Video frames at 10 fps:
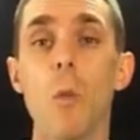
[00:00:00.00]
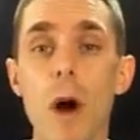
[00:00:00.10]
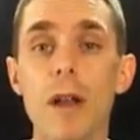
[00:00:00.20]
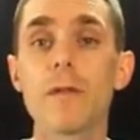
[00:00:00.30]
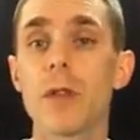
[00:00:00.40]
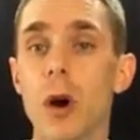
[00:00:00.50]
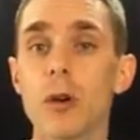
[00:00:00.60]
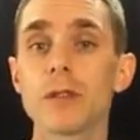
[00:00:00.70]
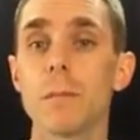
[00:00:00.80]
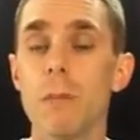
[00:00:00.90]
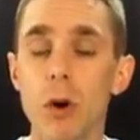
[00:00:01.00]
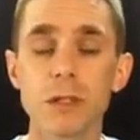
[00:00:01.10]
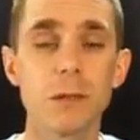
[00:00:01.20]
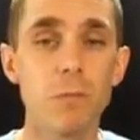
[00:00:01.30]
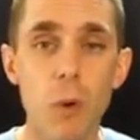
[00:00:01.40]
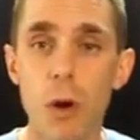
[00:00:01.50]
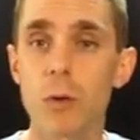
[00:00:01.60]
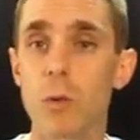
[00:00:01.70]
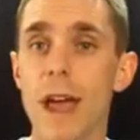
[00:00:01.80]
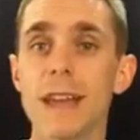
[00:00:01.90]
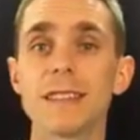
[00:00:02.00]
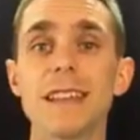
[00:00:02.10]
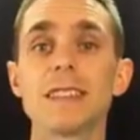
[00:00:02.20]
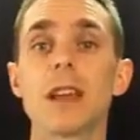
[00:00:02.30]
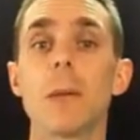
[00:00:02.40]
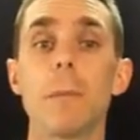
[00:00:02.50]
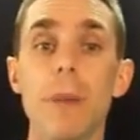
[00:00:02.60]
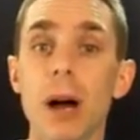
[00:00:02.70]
And one of those most important ways is